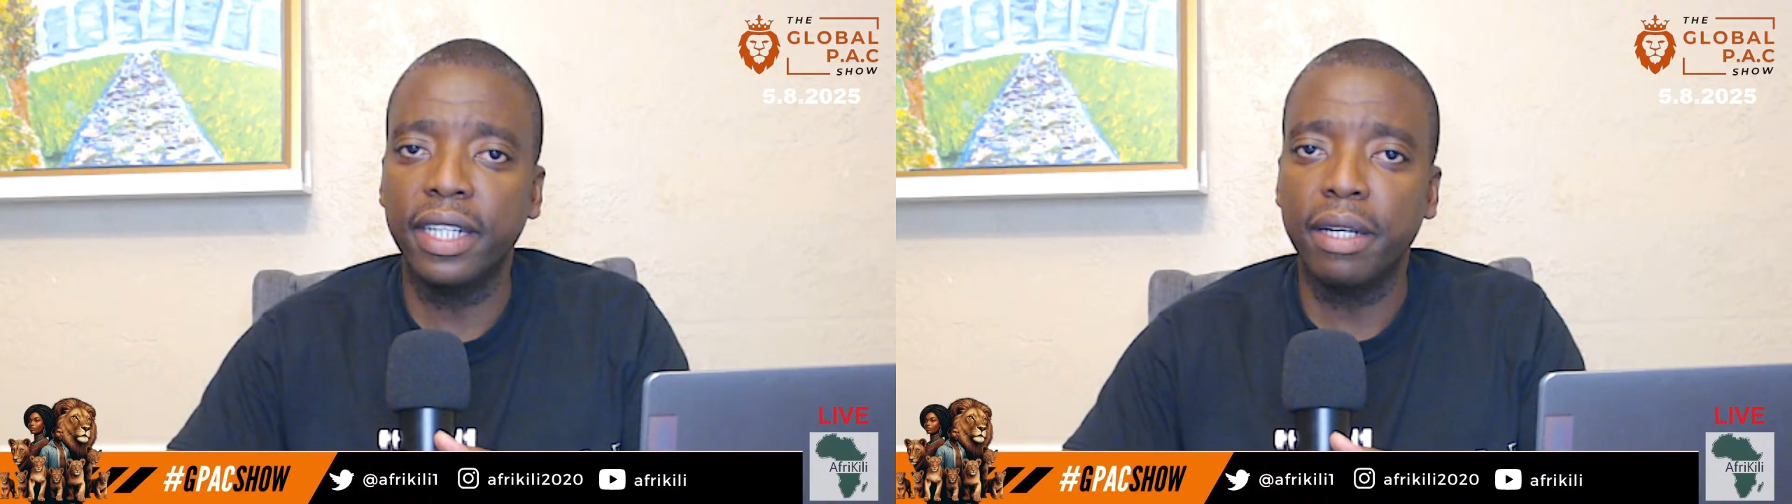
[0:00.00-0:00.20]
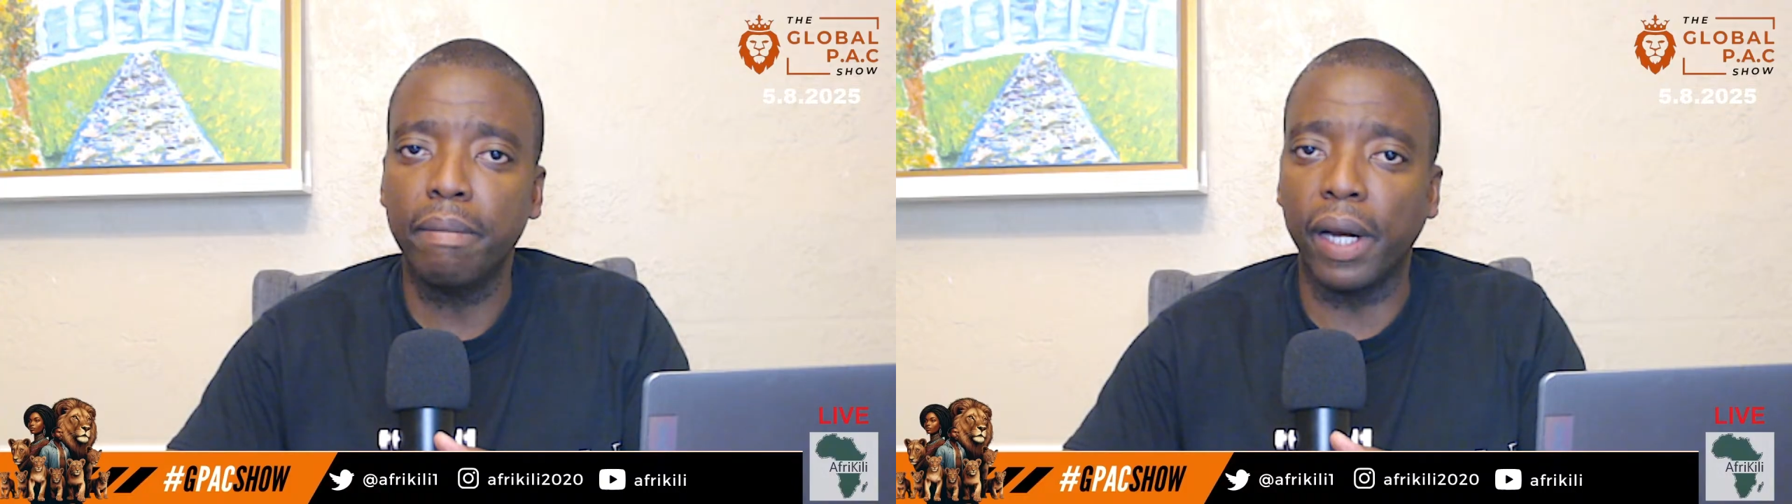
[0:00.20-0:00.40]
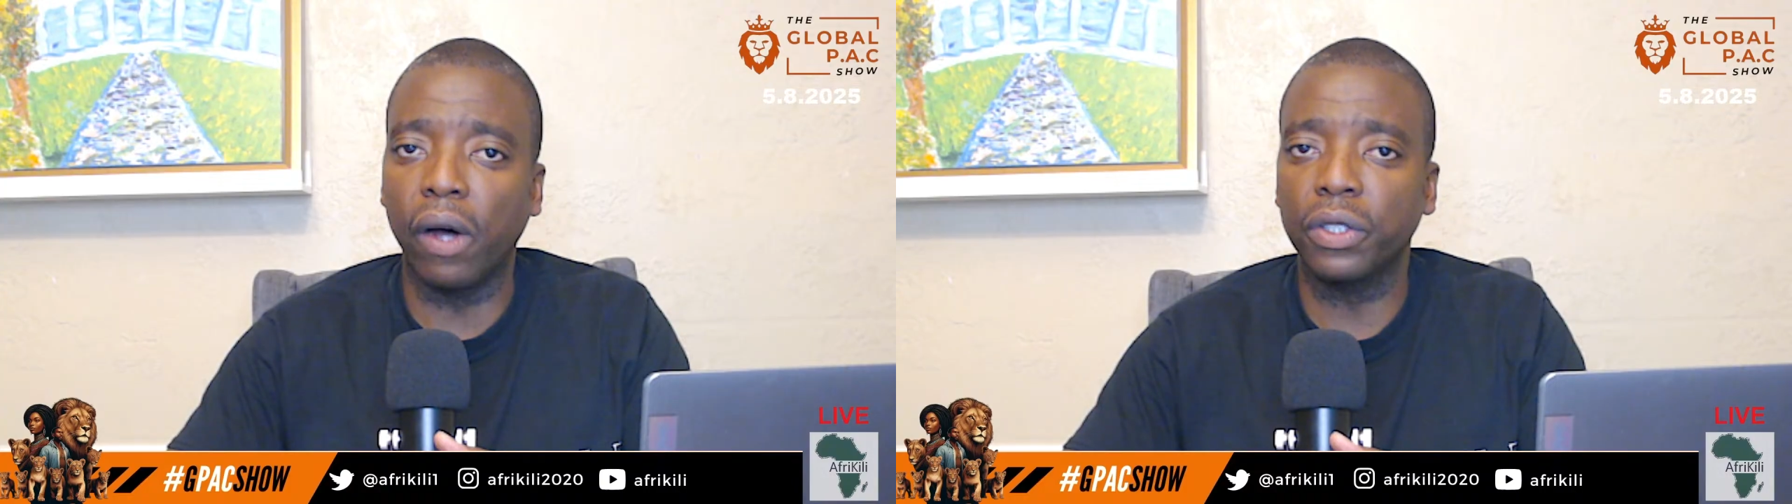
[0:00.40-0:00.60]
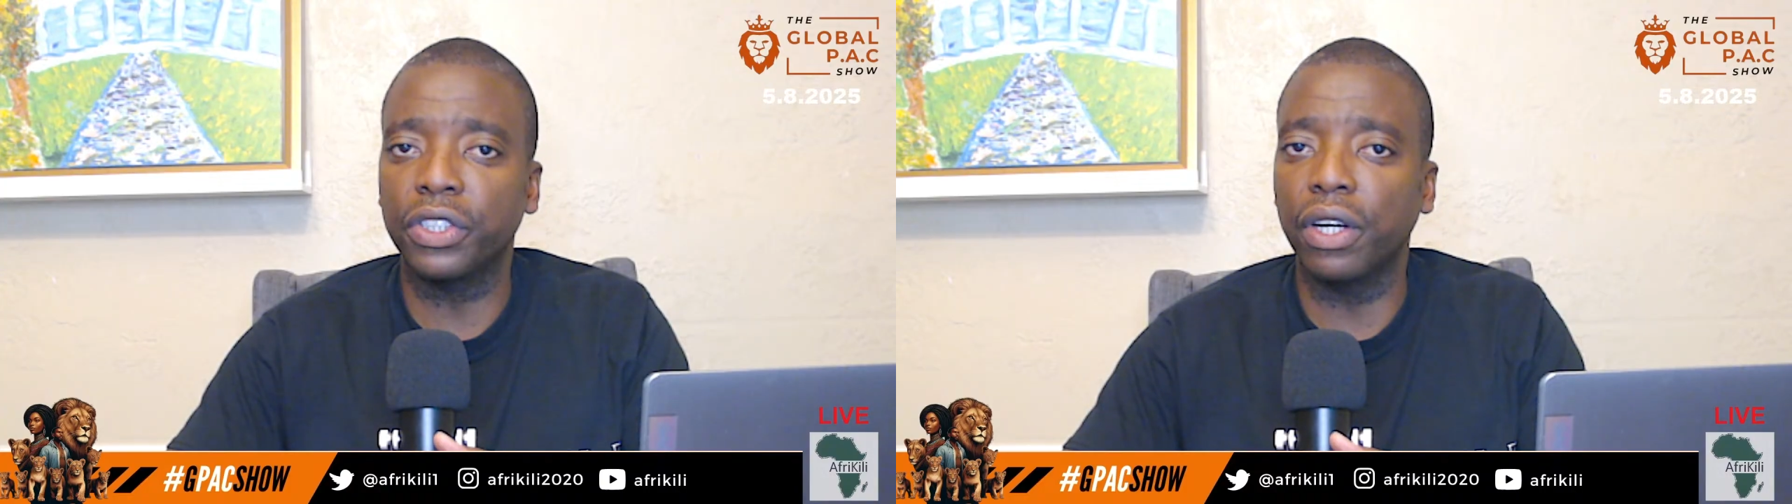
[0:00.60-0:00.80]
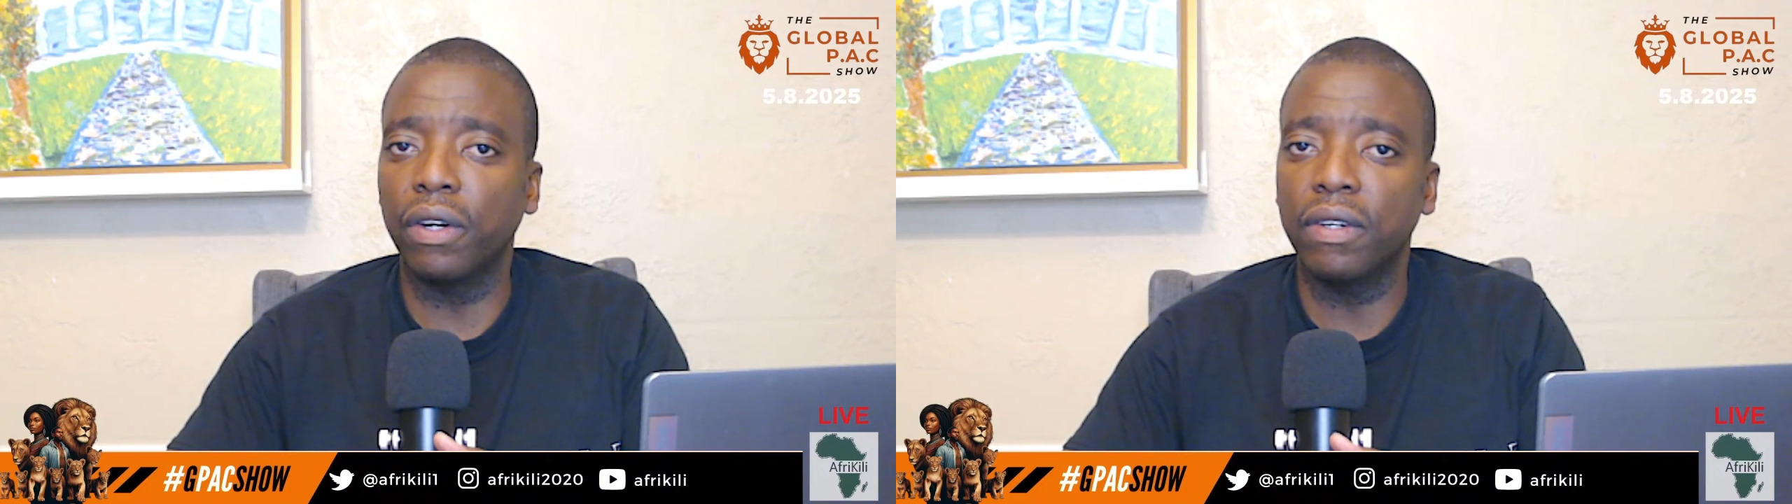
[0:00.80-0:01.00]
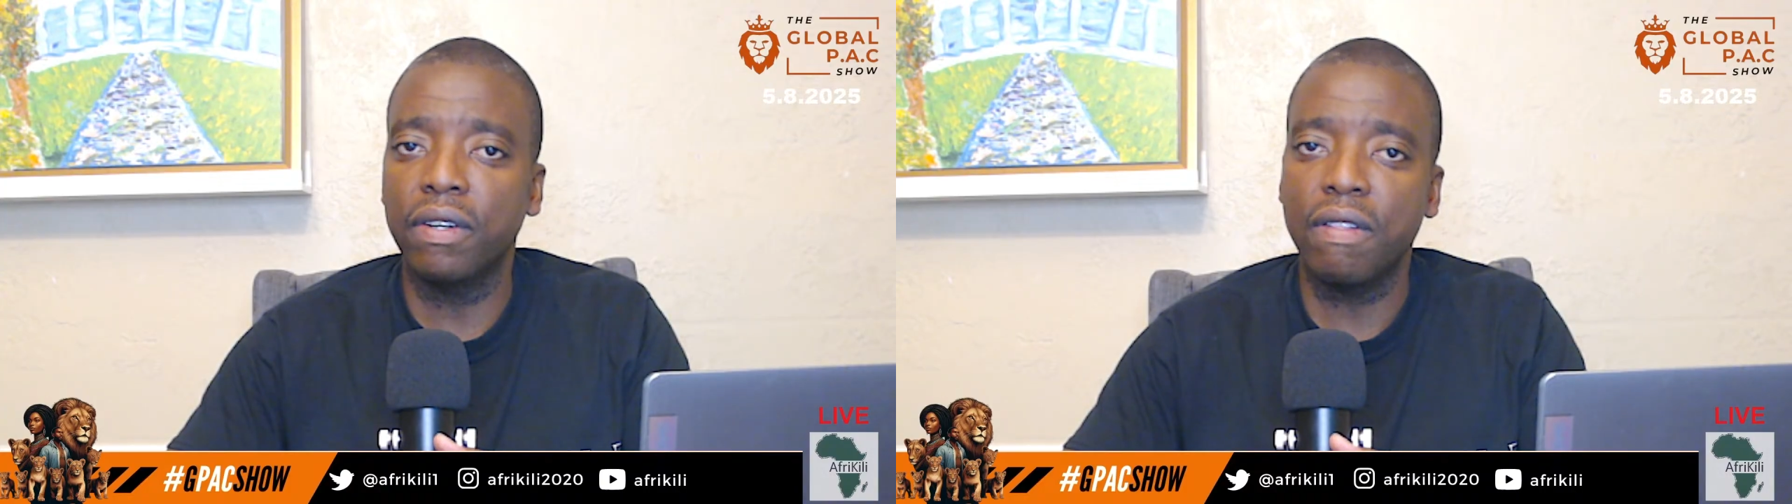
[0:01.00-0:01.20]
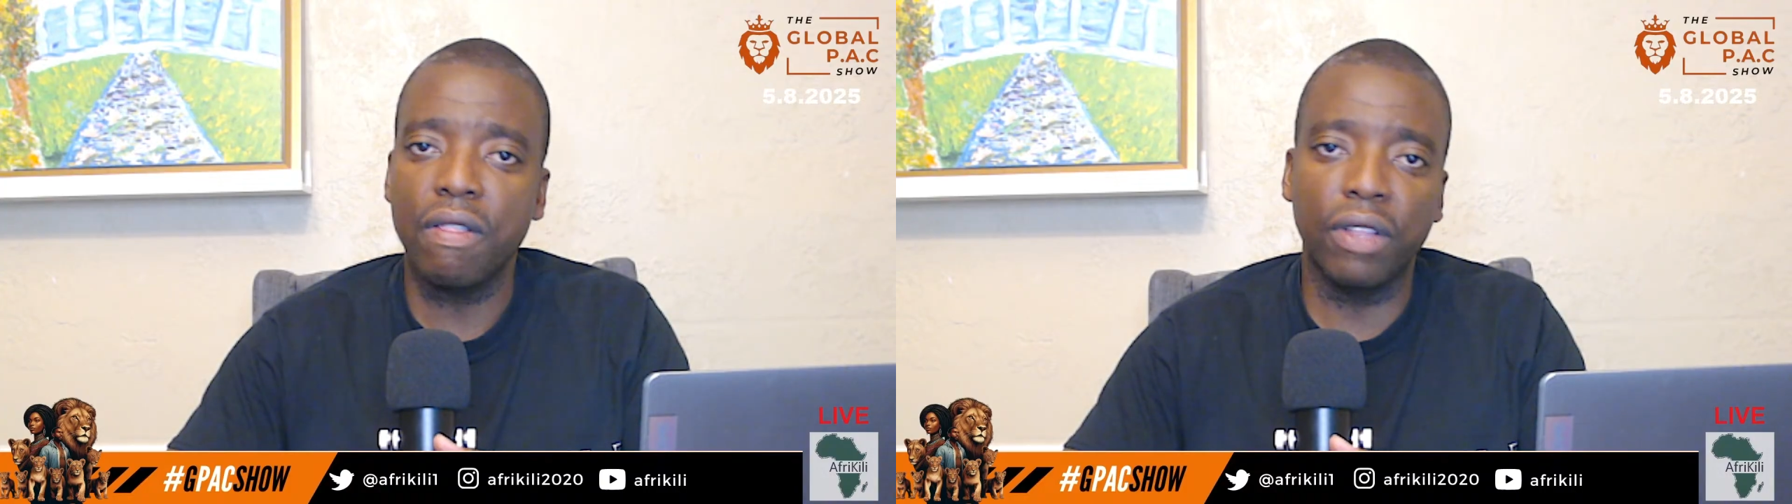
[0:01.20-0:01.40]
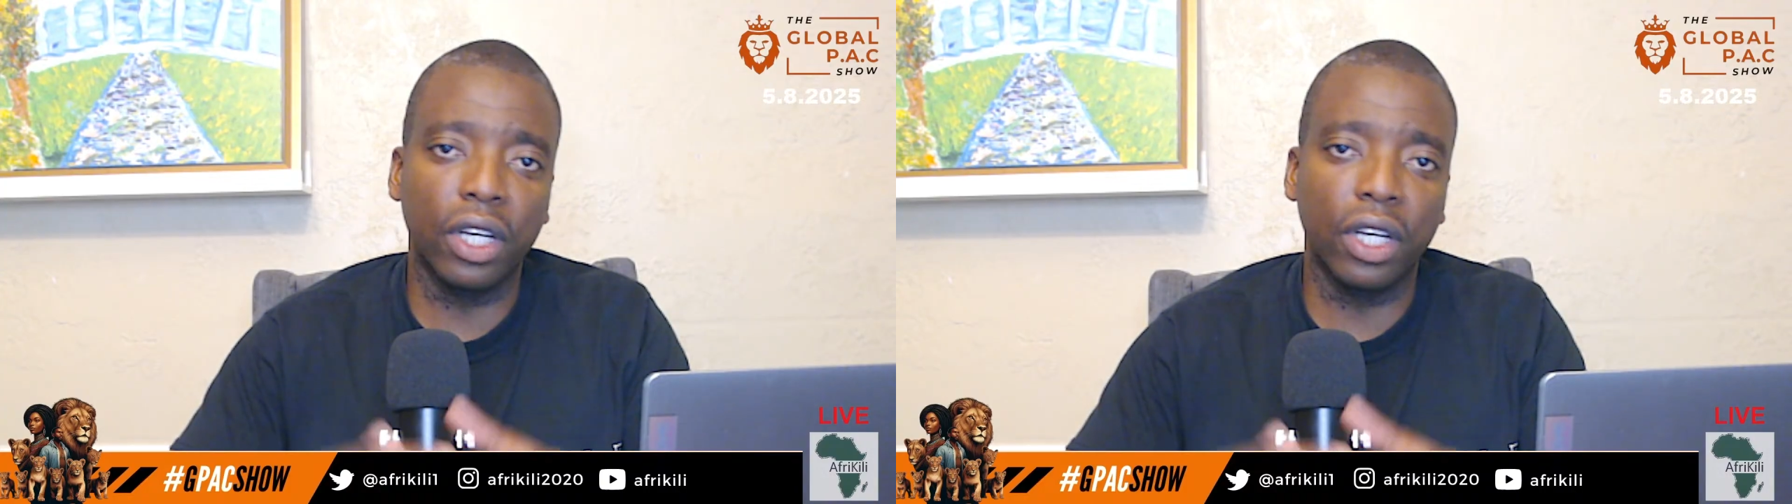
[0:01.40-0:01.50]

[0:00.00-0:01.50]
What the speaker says: but also the